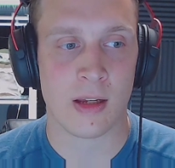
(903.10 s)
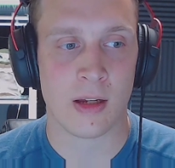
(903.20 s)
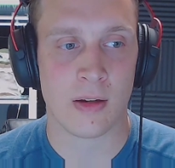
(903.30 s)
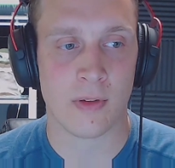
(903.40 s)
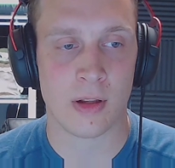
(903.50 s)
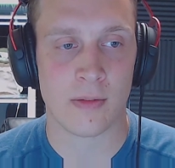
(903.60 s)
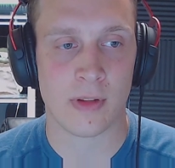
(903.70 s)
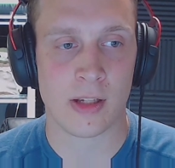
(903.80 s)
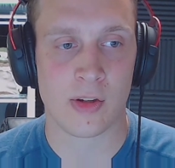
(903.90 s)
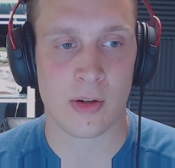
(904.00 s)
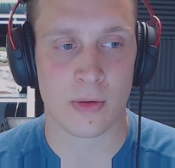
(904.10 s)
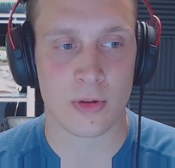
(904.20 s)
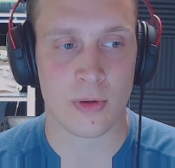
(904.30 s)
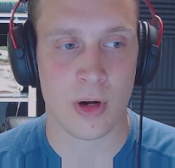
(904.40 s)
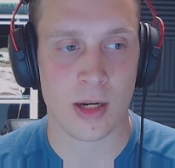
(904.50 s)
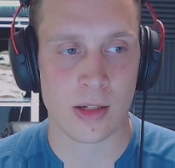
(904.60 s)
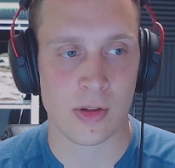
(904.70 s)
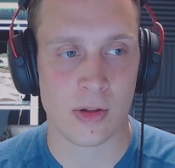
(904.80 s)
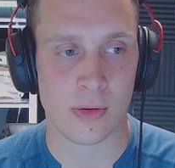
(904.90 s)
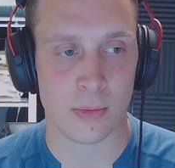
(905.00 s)
of all of this. You're trying
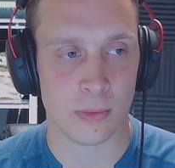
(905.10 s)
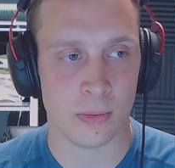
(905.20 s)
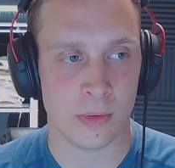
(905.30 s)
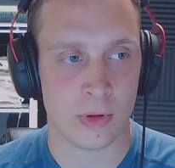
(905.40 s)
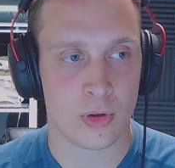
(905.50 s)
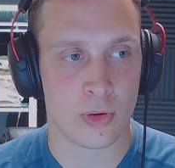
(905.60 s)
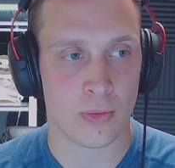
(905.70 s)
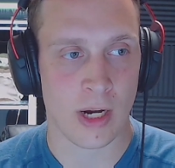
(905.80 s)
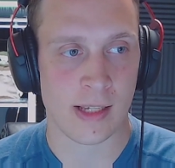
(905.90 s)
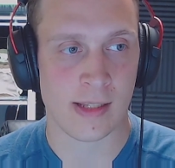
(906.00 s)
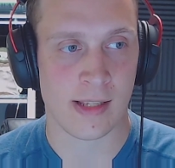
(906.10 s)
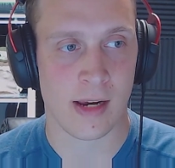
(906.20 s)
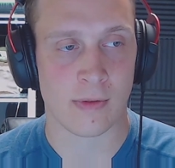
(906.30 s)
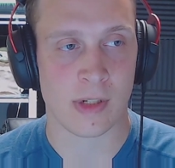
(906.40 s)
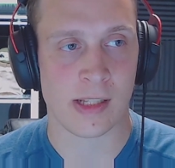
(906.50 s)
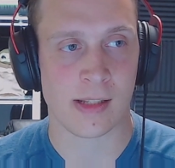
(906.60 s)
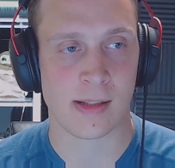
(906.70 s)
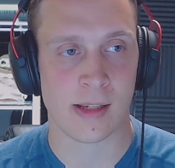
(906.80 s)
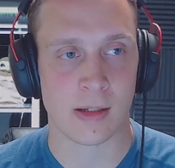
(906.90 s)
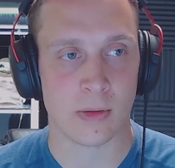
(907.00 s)
to trace every
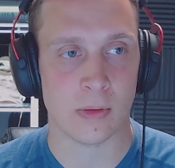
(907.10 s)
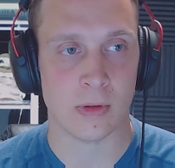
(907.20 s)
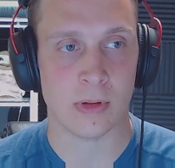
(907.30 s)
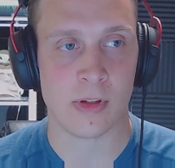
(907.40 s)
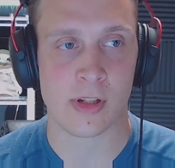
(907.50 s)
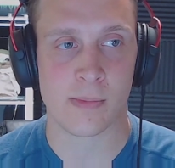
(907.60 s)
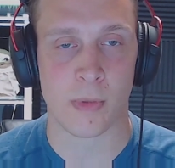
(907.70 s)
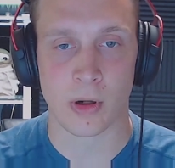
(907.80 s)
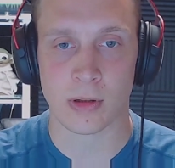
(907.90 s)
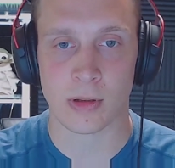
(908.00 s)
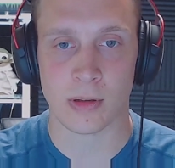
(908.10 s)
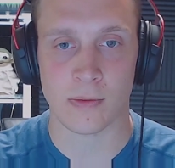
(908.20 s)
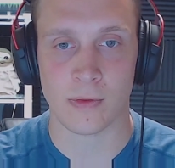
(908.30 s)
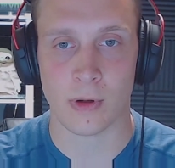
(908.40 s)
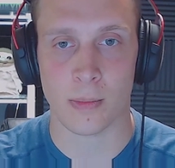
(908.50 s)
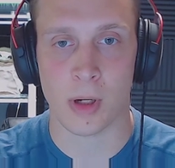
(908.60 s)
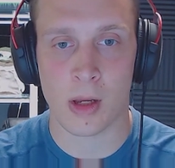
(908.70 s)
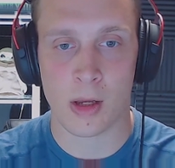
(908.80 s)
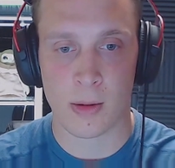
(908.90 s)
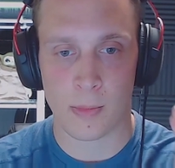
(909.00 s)
single Spartan from
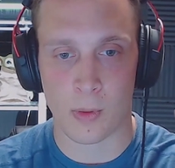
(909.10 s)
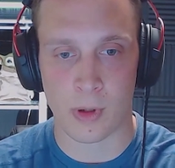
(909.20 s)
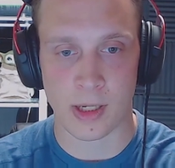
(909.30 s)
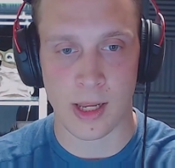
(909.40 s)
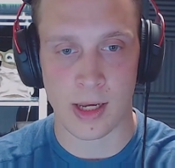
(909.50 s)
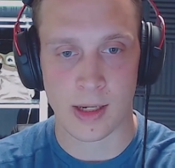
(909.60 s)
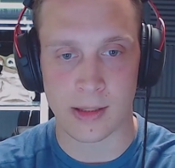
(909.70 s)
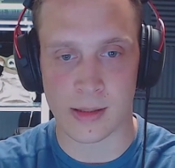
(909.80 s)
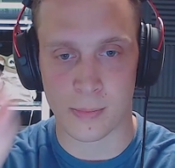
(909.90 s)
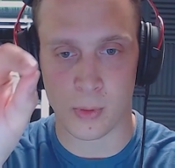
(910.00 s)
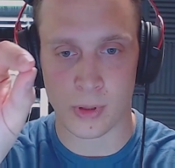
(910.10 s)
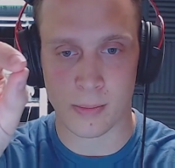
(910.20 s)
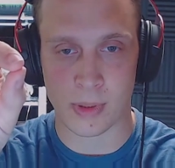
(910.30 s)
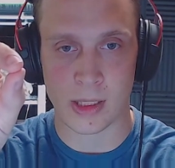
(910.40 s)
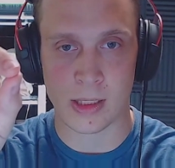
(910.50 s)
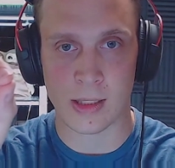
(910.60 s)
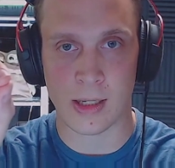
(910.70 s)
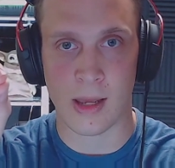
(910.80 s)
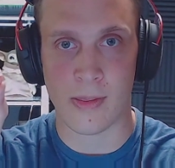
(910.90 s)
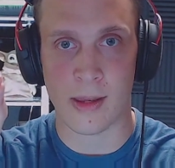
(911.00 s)
point A to point
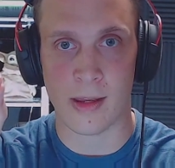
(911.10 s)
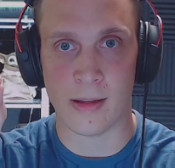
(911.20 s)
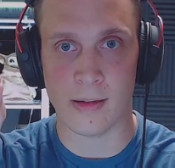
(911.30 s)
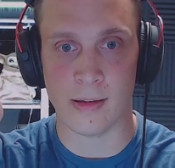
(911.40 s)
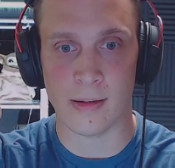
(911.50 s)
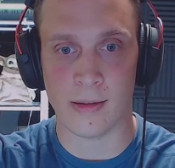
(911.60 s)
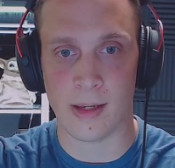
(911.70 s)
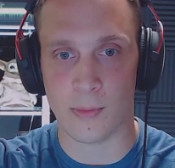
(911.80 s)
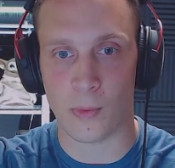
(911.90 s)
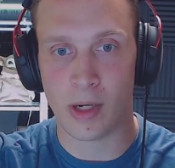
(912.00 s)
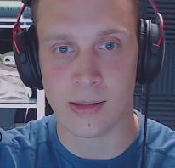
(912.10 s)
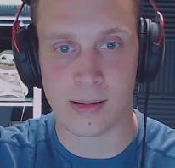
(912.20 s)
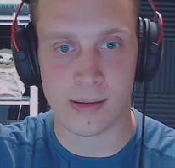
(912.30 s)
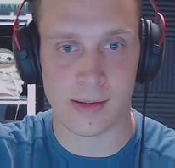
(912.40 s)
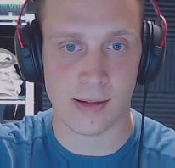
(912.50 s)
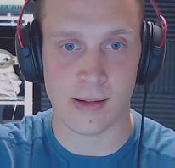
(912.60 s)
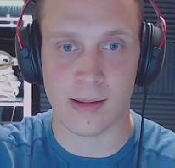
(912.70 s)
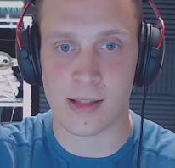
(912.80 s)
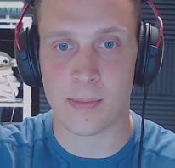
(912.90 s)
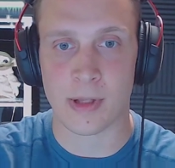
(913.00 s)
B, and then they went to
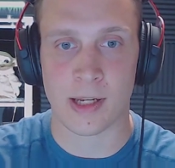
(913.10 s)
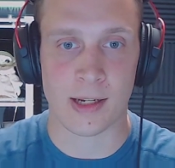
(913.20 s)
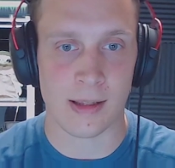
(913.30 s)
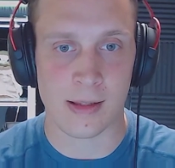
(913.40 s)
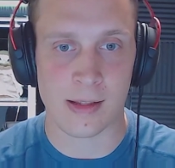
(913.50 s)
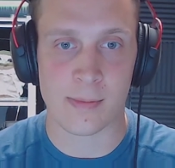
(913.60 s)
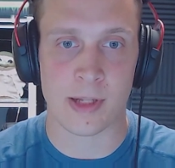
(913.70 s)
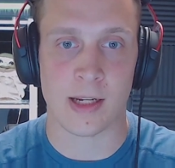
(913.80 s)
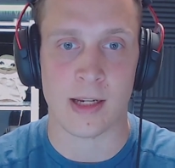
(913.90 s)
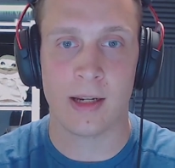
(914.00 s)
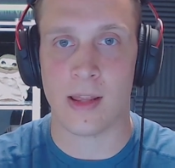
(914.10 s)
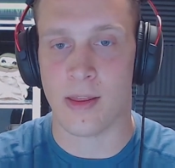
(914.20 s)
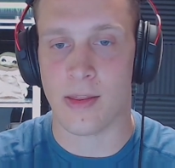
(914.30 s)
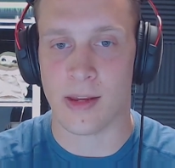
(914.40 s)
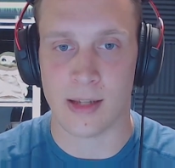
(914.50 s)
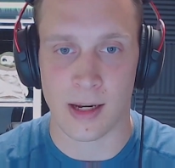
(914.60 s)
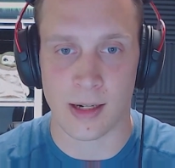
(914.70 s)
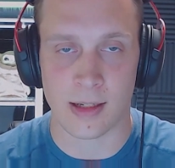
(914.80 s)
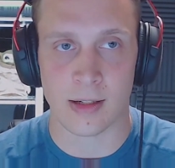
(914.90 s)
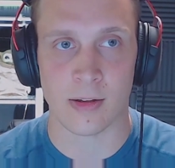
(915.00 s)
this planet, and then they
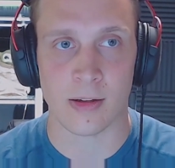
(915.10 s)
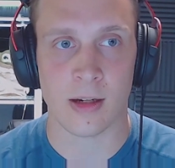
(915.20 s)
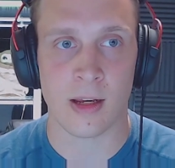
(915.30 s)
died here.